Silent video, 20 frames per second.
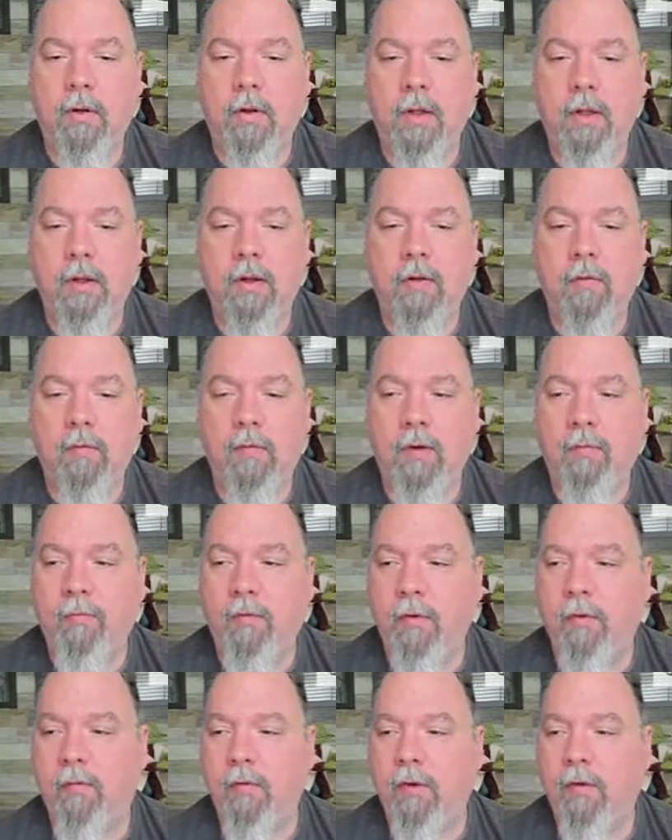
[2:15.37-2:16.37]
you can
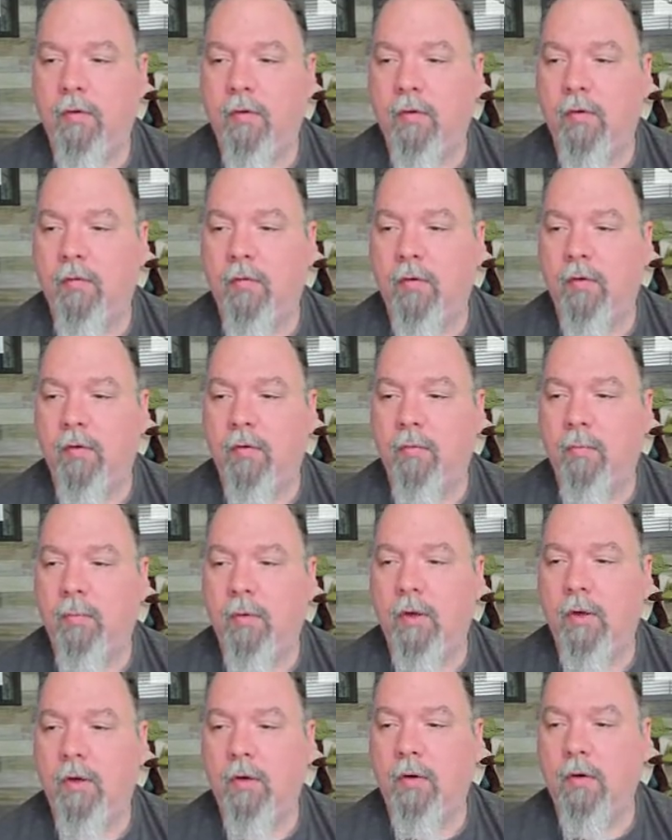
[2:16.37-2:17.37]
definitely sell t-shirts,
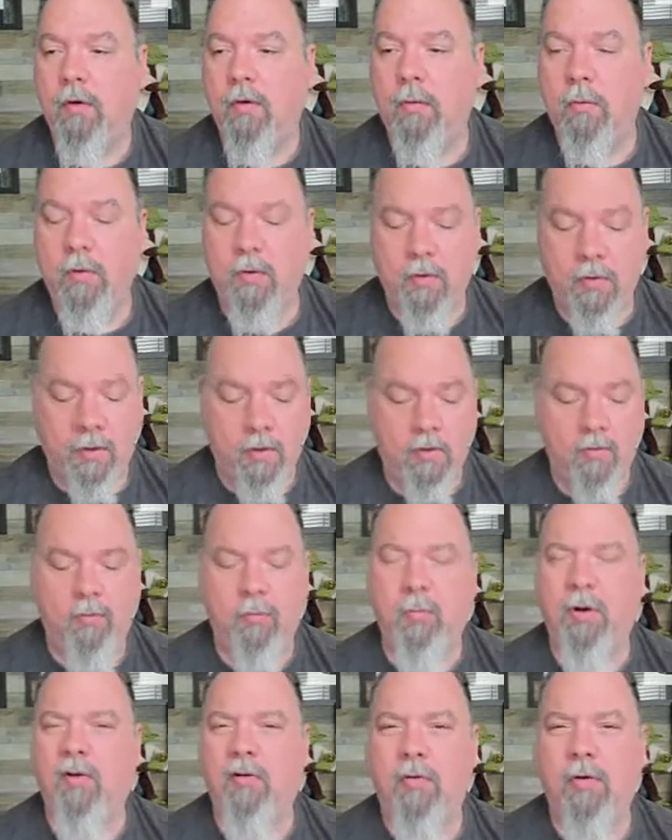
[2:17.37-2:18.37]
but go with like a
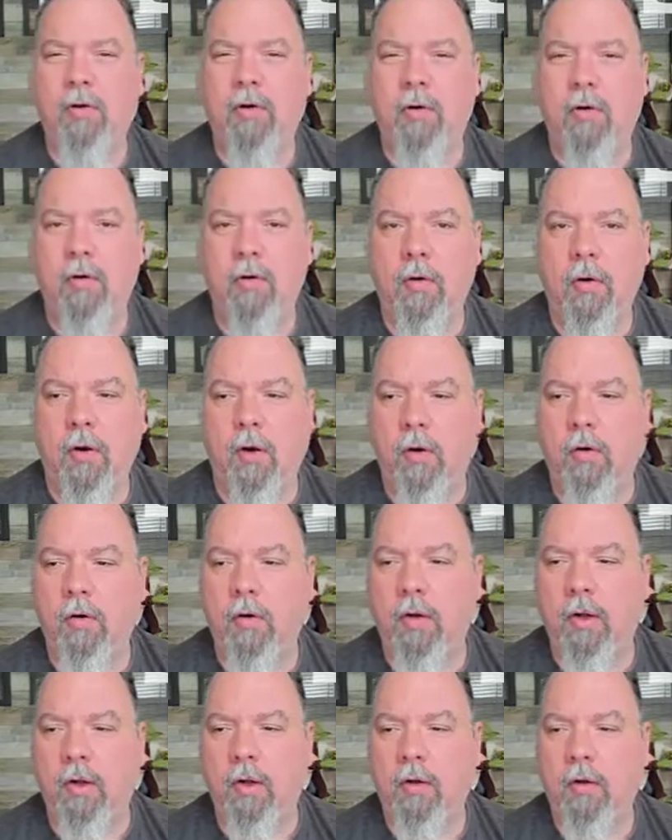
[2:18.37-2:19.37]
sweatshirt or a
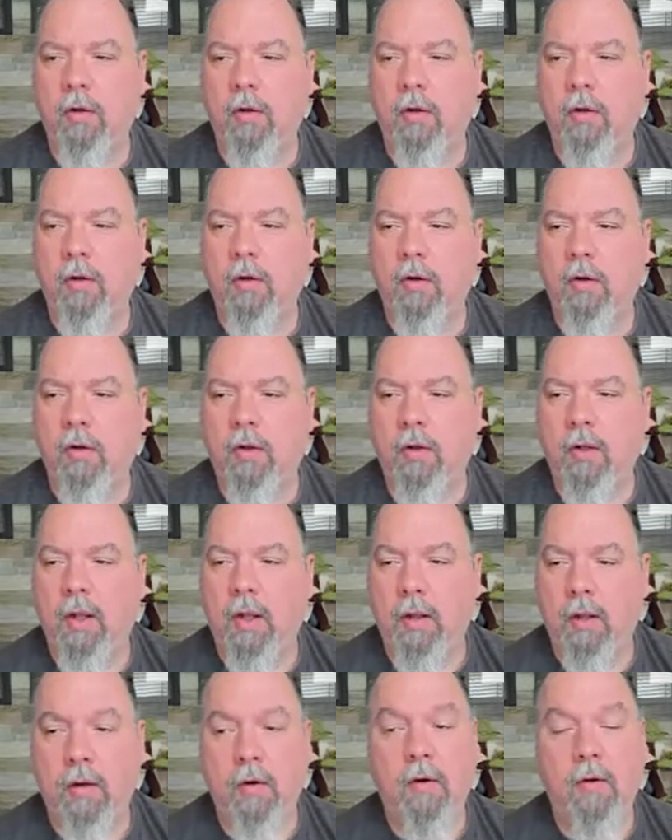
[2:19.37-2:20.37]
hoodie.
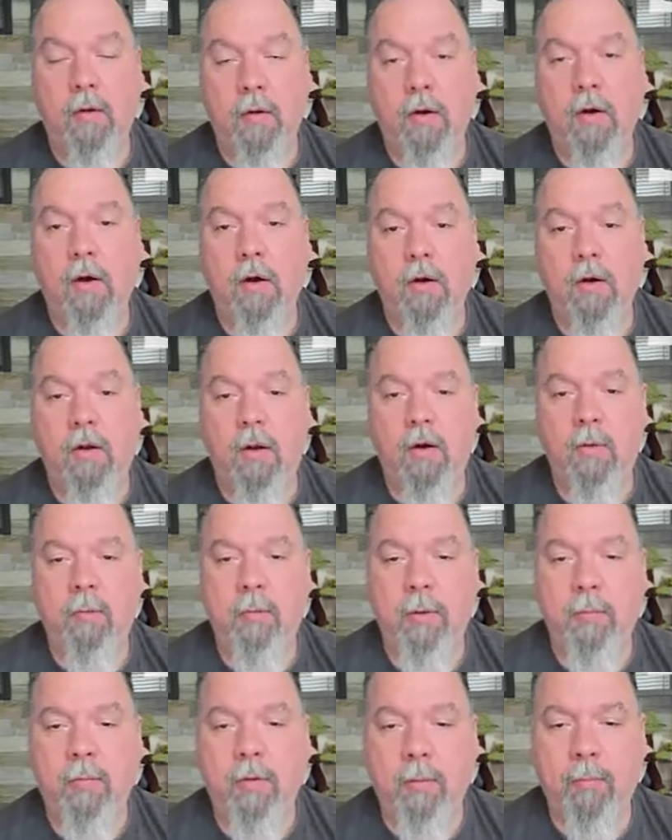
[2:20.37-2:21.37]
And there are a lot of
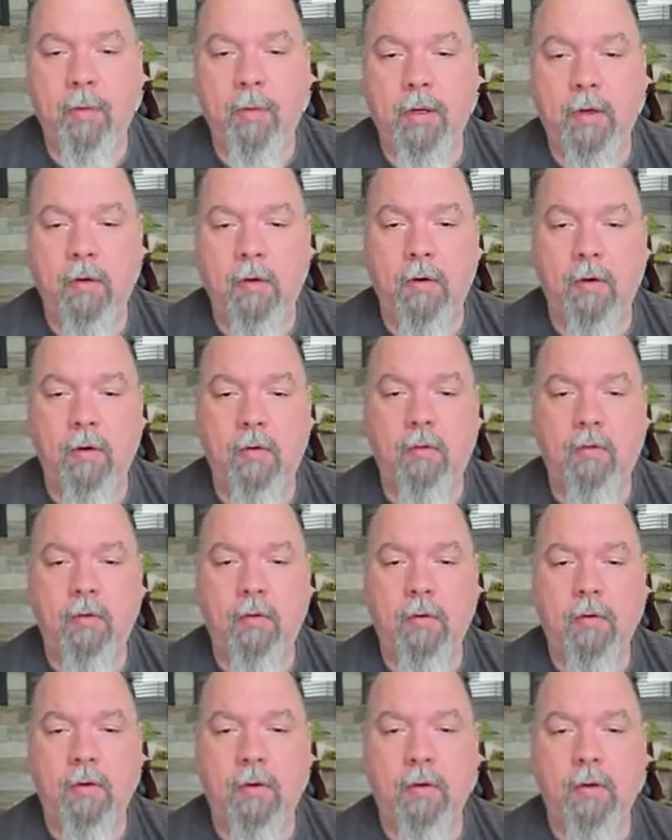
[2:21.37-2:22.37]
people that buy hoodies.
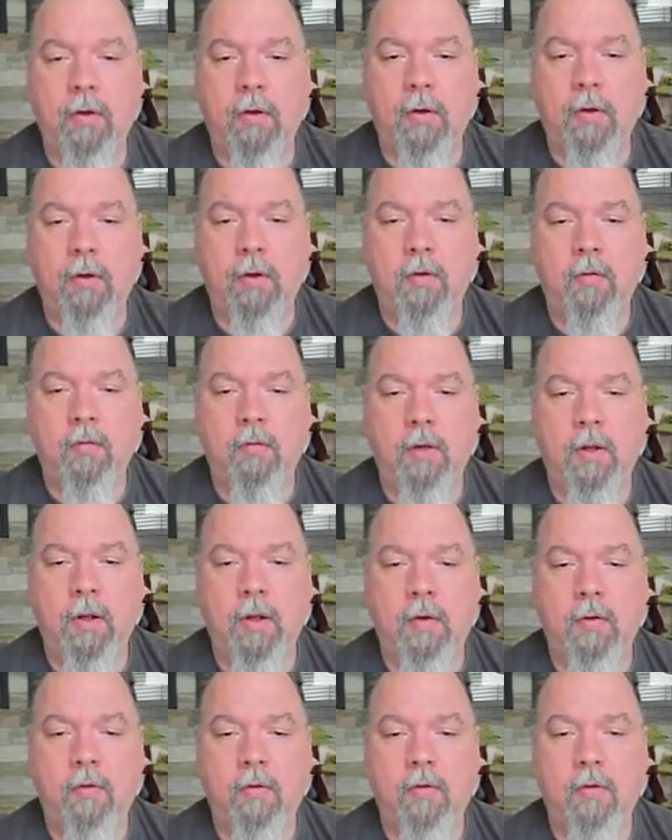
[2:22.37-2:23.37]
So you
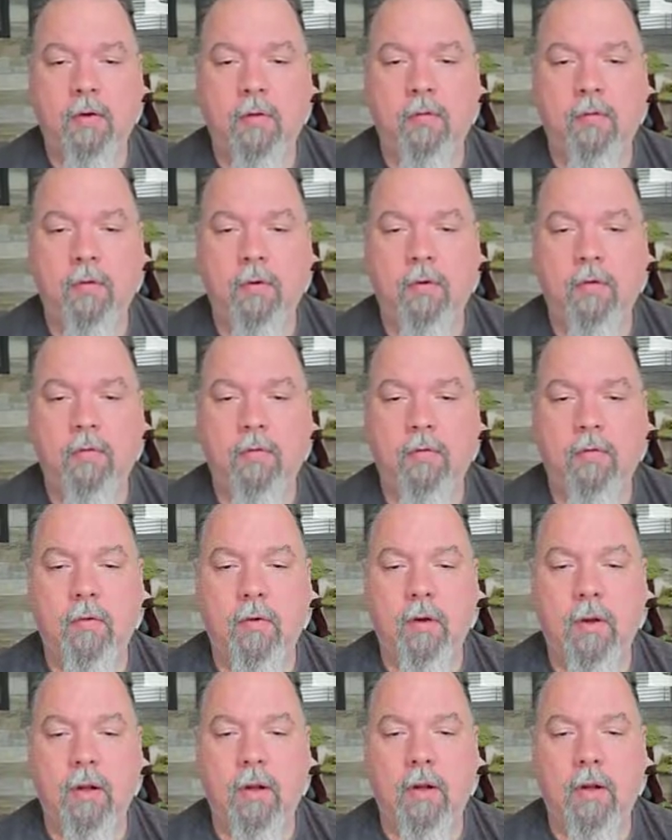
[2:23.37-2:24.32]
got t-shirts,